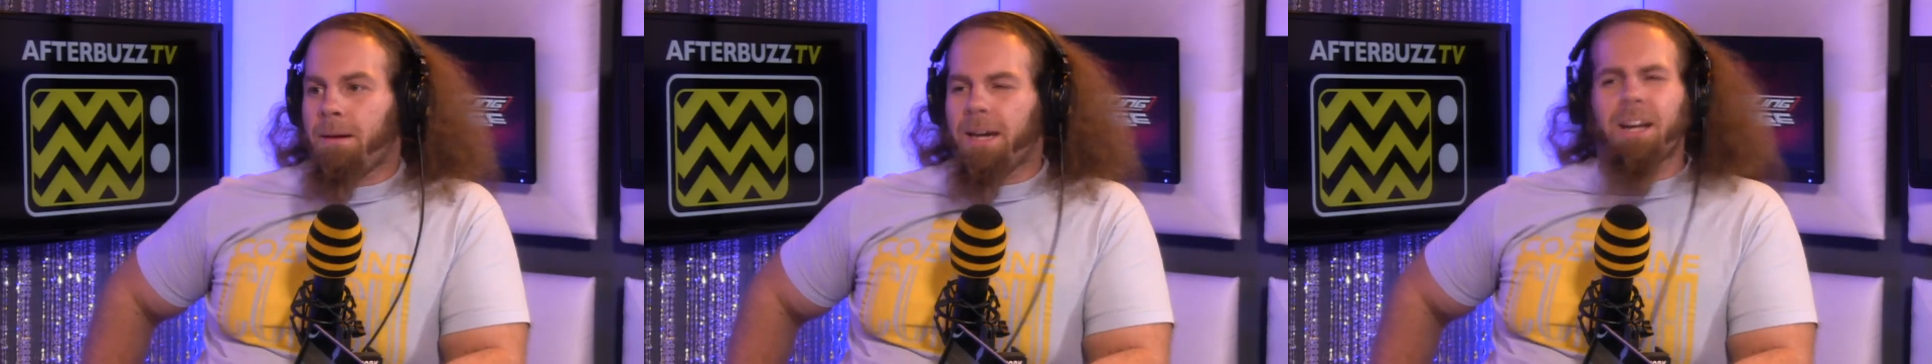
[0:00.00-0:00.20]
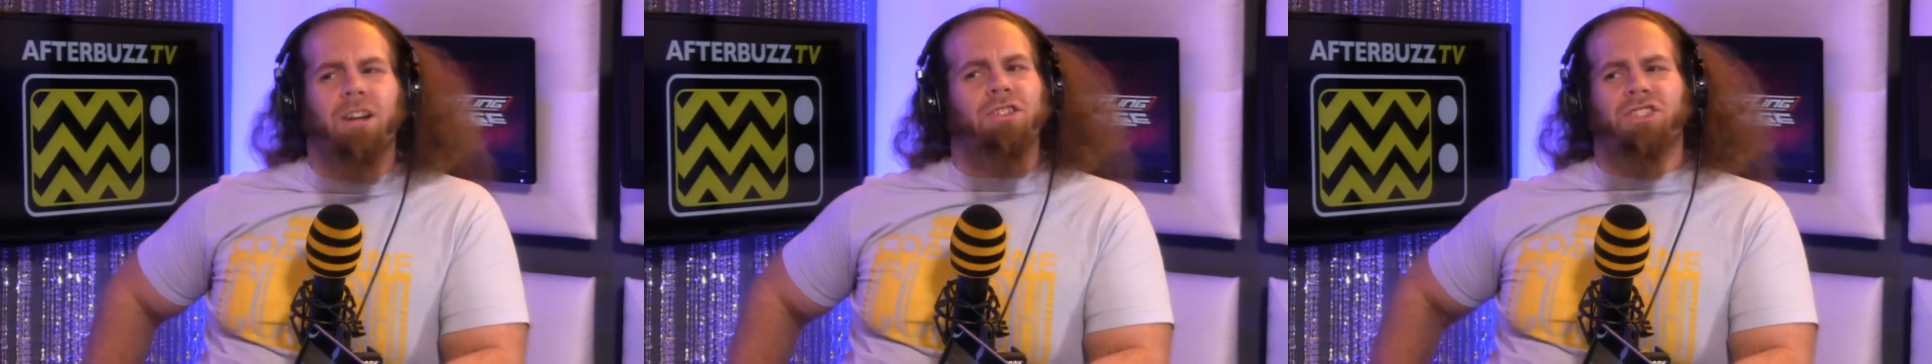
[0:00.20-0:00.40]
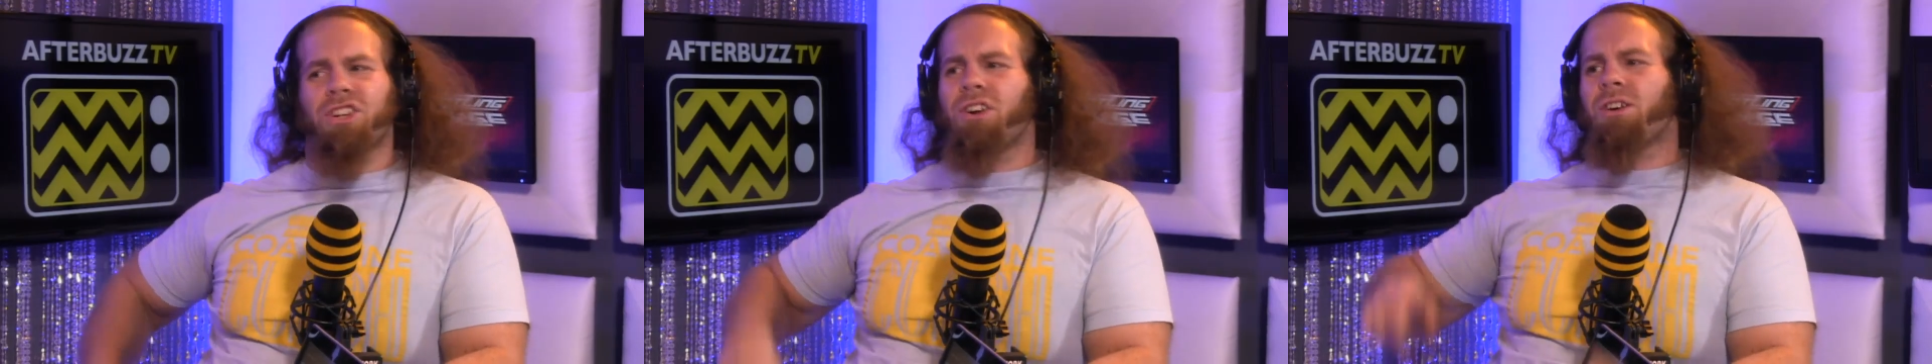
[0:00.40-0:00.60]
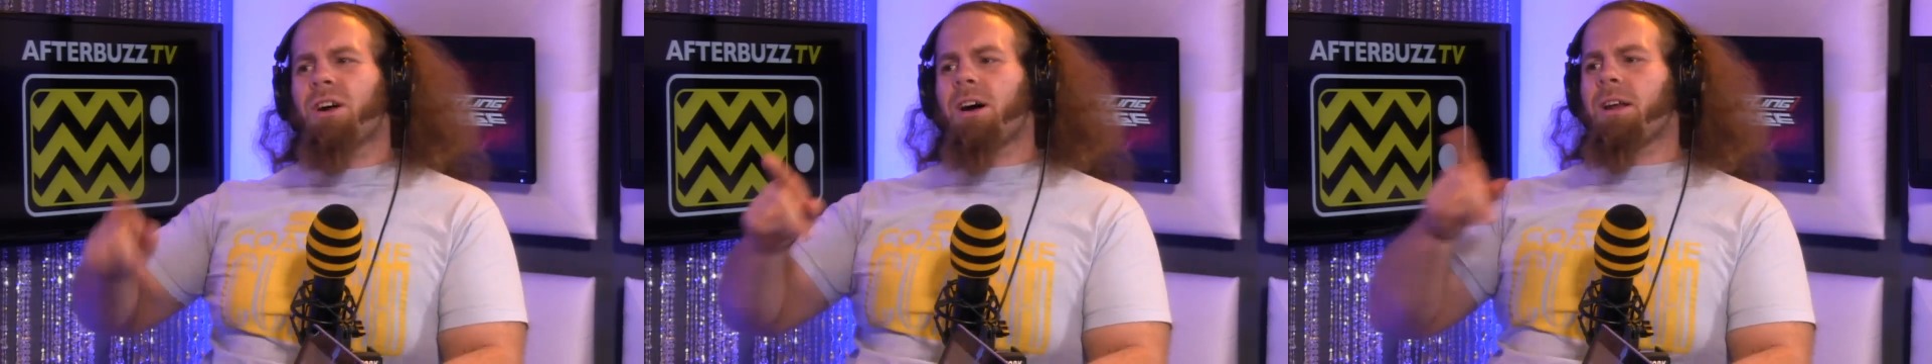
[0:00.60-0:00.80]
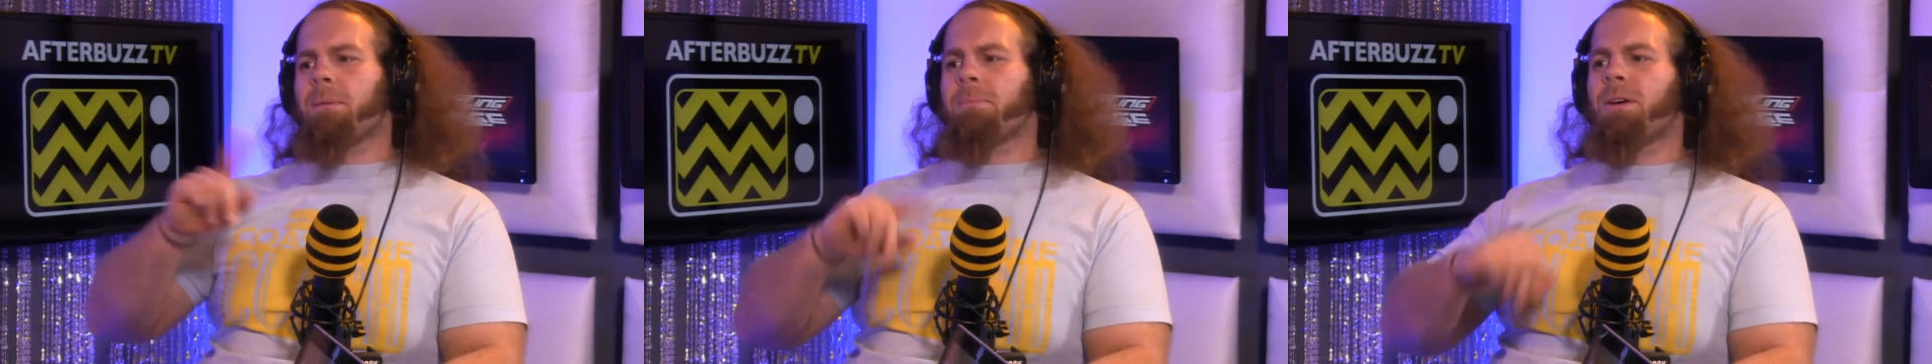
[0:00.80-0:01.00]
It'll turn
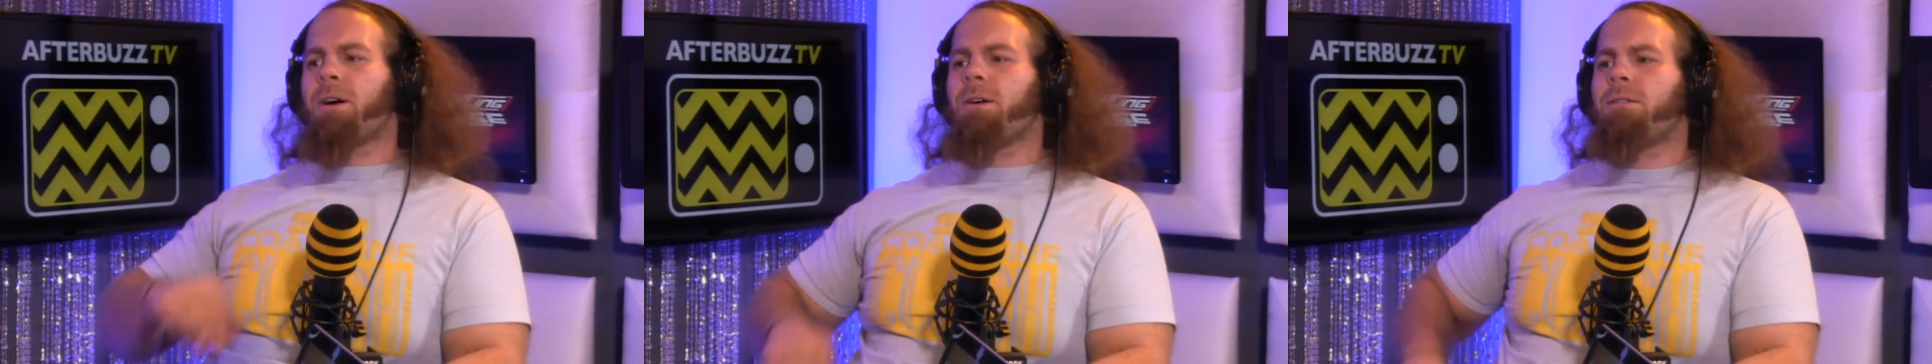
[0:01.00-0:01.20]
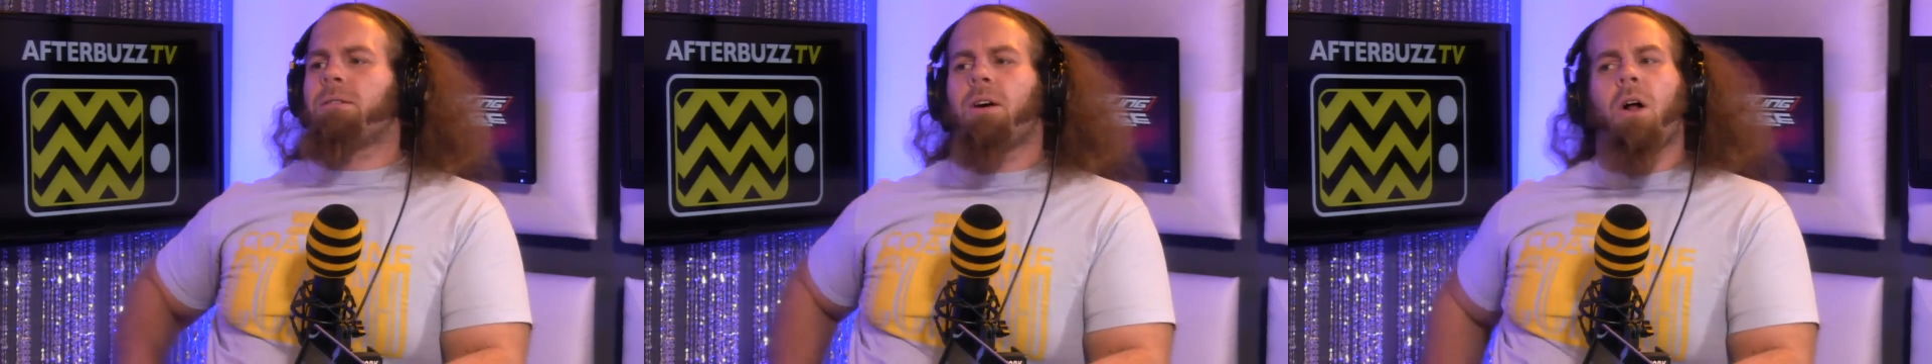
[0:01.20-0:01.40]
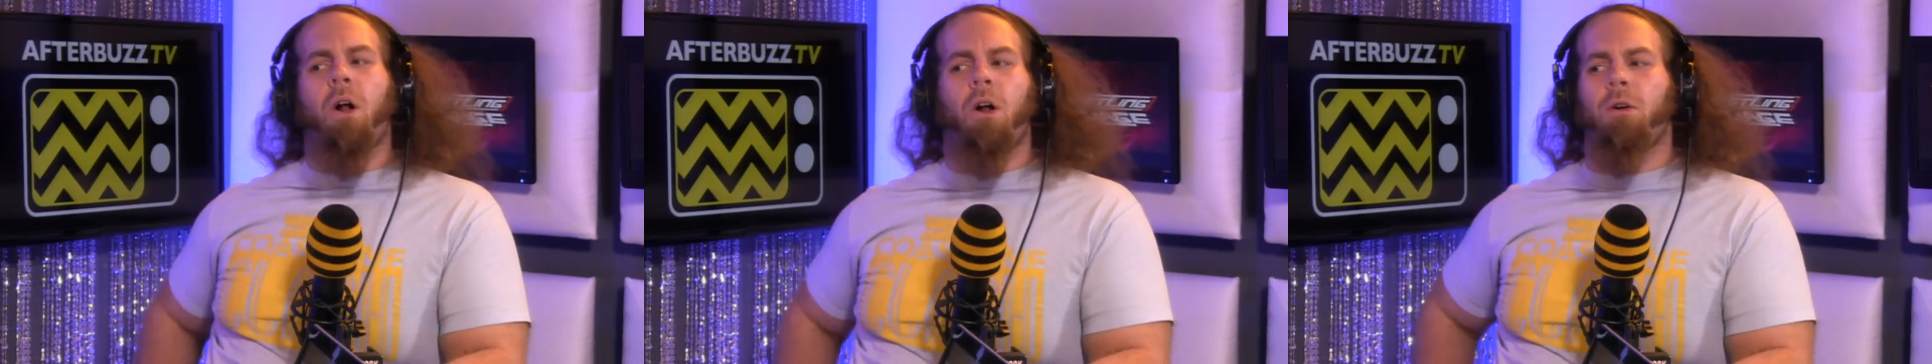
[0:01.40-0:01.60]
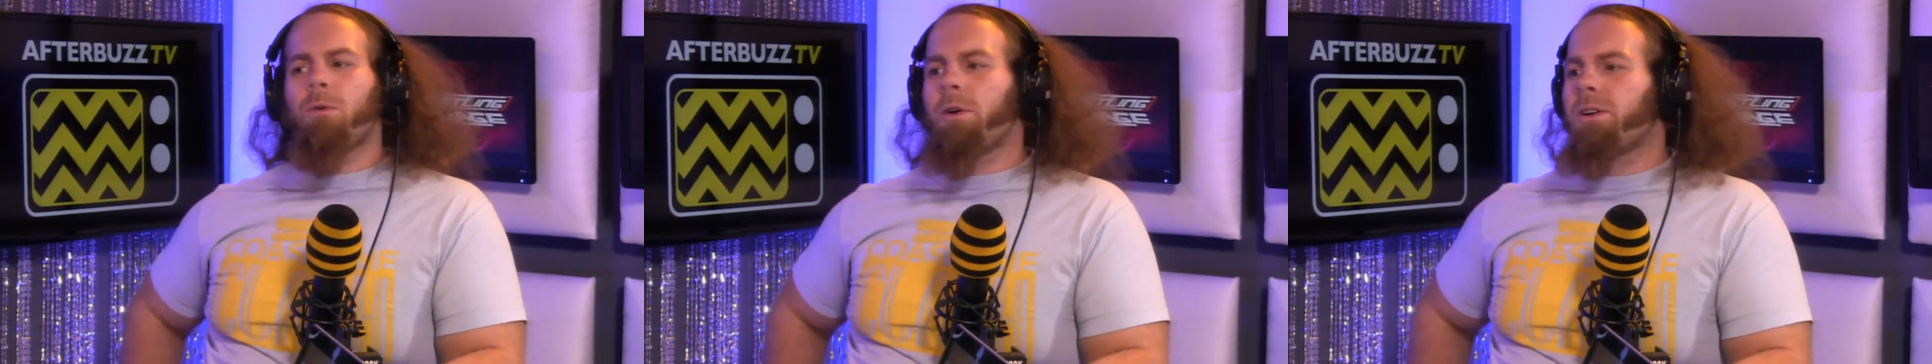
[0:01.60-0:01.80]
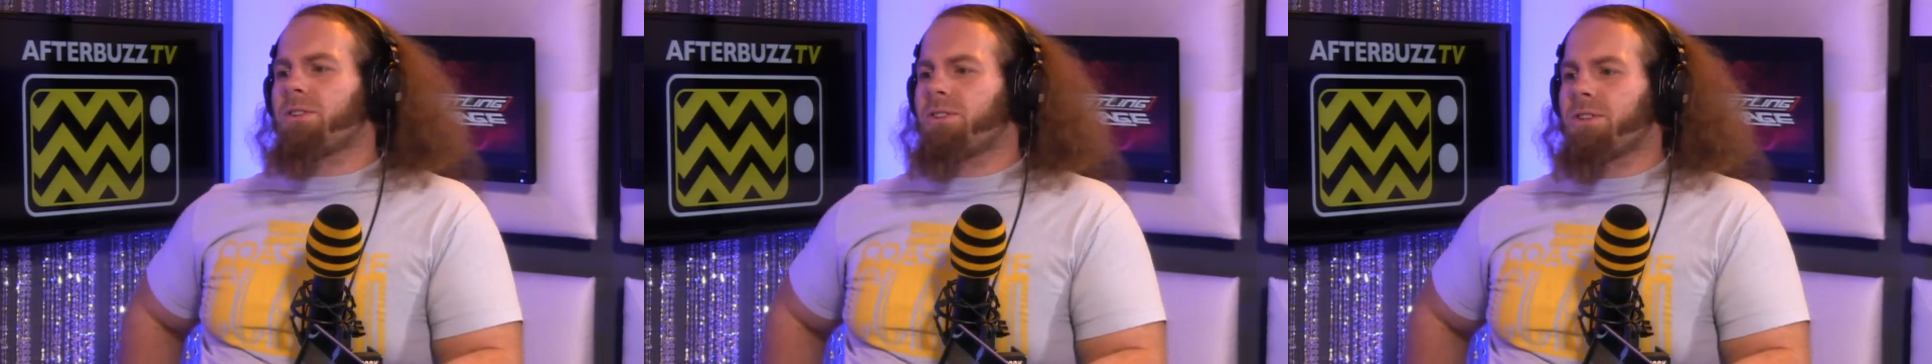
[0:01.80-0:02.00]
on him, though.
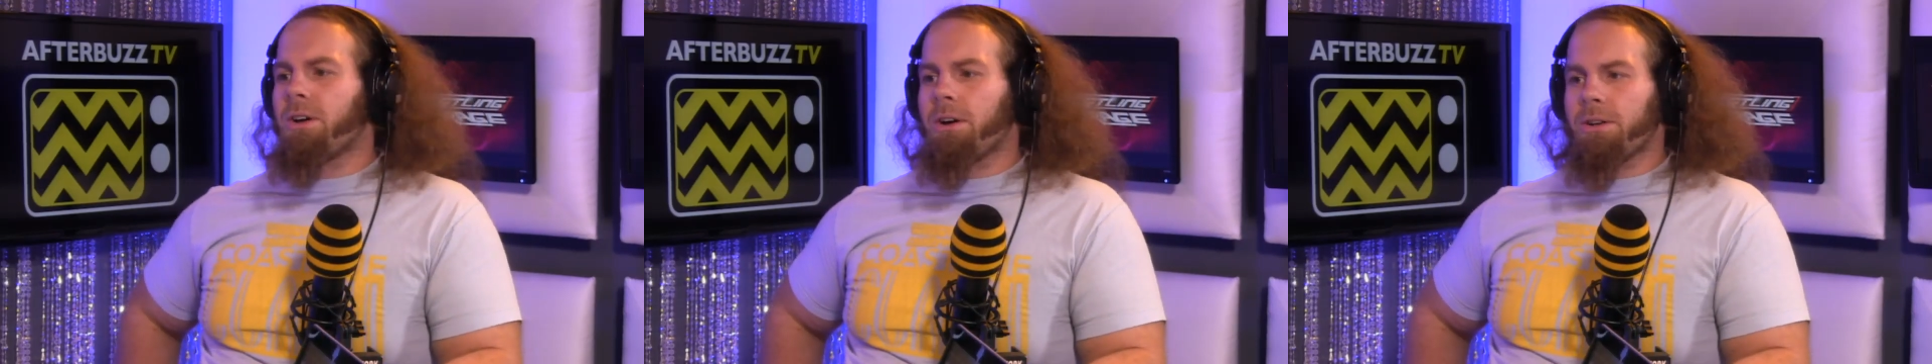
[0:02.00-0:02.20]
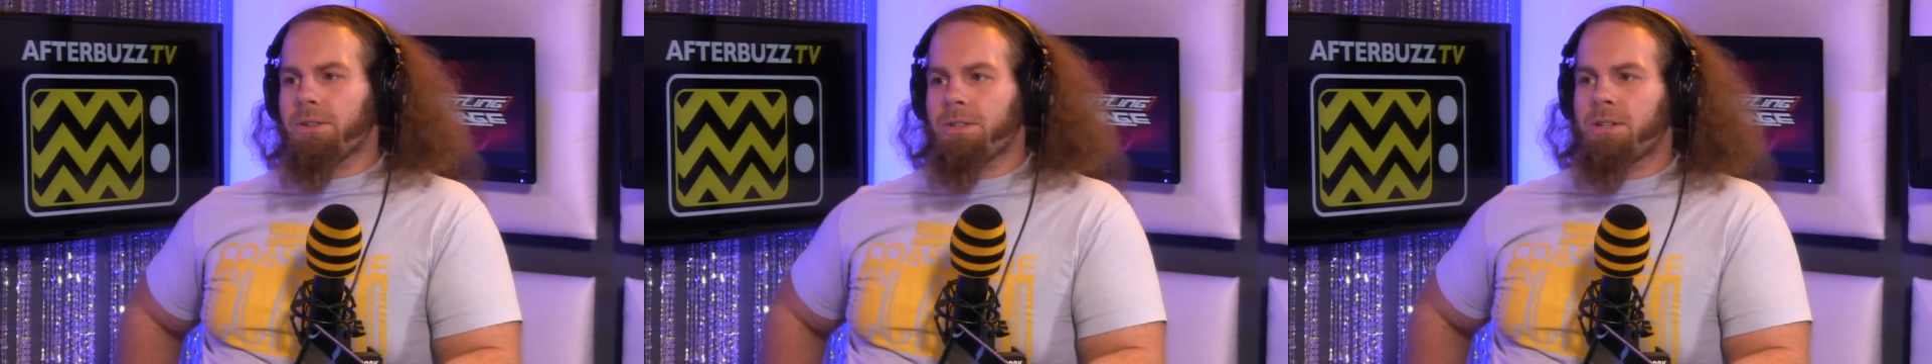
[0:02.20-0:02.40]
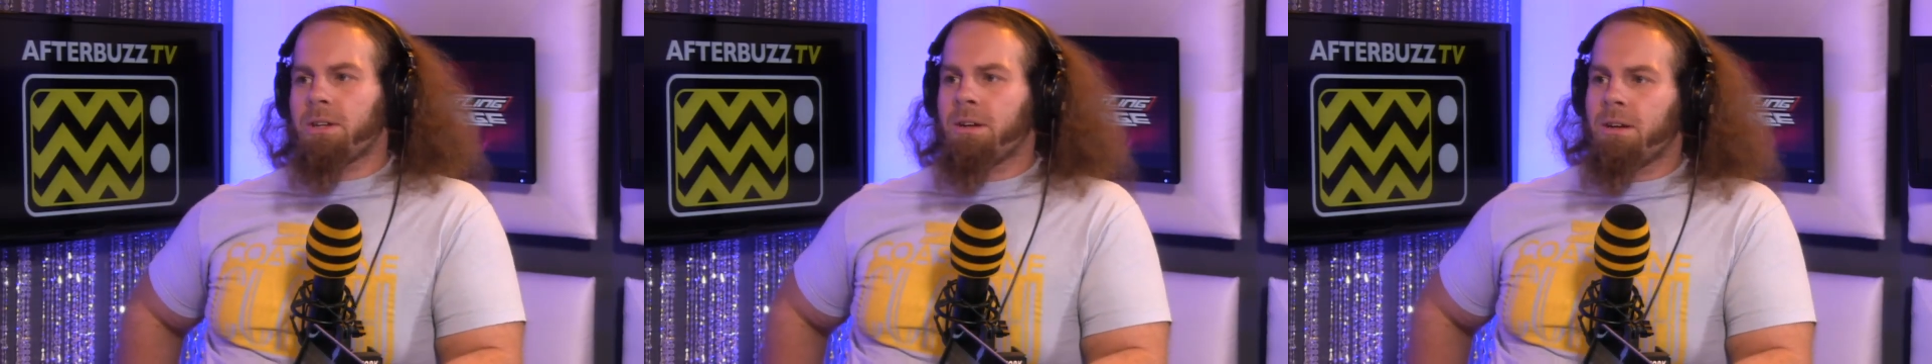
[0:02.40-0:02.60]
Always does.